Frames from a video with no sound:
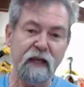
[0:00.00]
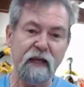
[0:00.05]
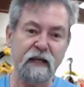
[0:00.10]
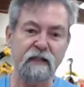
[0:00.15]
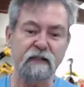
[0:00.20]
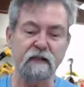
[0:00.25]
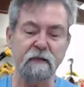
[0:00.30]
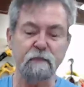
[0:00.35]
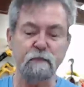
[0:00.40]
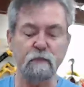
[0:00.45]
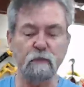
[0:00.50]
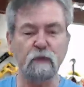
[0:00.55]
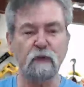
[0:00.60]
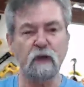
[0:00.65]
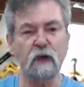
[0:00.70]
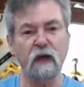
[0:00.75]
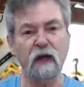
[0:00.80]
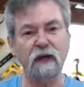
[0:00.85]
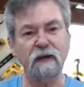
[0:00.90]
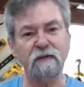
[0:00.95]
It's a
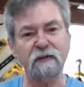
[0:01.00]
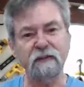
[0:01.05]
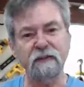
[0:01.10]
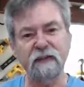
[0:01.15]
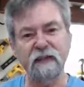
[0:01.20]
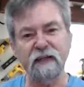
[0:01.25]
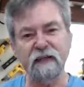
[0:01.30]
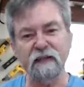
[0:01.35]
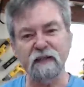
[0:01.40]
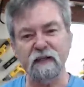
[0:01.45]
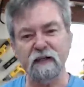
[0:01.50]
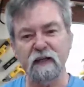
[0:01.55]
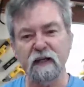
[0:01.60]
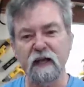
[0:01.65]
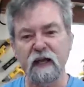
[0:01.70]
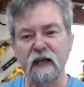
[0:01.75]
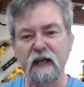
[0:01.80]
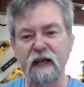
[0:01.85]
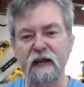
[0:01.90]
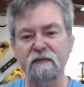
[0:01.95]
kind of a thing that
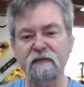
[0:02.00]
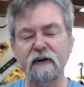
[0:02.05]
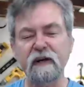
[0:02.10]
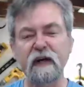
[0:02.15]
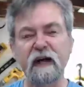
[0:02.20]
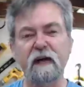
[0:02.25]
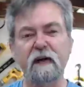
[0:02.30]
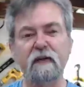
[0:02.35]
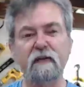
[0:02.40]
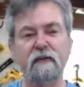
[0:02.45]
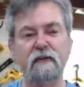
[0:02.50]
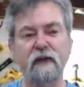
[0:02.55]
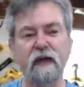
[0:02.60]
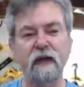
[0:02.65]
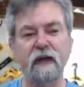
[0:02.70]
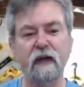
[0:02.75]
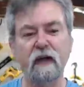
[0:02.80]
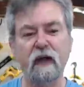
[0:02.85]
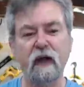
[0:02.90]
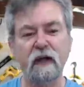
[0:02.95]
every now and
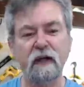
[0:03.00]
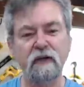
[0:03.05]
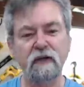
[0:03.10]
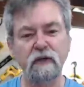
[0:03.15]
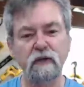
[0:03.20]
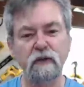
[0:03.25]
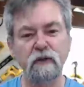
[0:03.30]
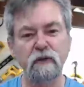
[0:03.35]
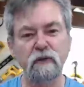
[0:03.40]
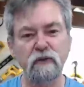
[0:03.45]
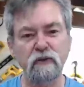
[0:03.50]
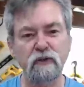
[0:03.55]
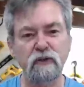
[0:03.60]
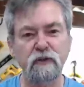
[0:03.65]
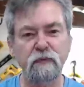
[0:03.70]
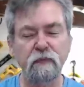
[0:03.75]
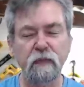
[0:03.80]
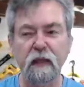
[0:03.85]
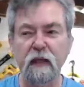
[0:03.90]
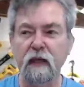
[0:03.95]
then I
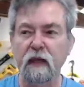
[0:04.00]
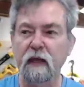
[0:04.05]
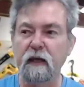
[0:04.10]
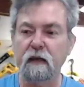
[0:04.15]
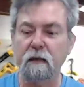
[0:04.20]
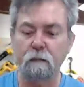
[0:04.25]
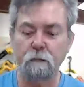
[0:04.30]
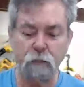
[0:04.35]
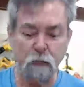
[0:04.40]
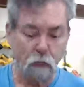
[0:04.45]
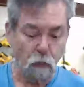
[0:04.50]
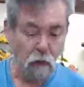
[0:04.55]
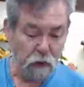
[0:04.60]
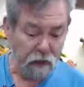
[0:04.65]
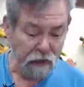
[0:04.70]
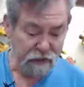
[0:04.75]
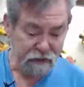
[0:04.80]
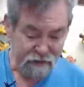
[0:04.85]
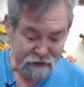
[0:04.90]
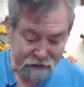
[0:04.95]
use, but when
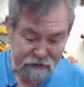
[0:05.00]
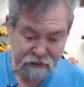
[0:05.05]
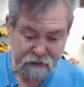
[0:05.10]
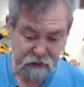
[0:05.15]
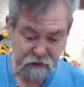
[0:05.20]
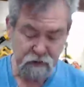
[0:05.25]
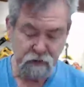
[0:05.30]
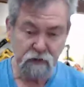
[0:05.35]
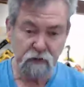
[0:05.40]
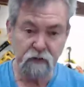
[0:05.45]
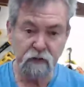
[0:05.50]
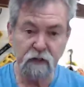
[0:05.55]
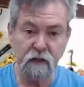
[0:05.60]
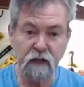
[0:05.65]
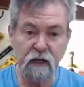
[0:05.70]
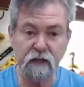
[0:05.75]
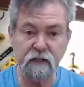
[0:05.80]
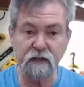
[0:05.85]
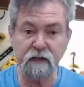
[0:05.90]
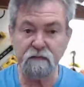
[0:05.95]
I need it,
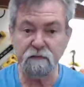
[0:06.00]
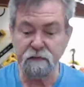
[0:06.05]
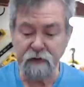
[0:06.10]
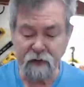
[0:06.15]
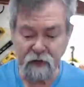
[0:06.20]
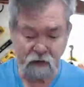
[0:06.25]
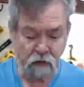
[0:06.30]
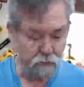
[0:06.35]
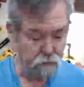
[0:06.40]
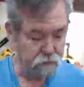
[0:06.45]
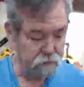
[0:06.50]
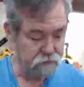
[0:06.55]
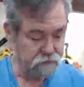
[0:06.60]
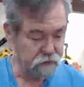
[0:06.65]
it's invaluable.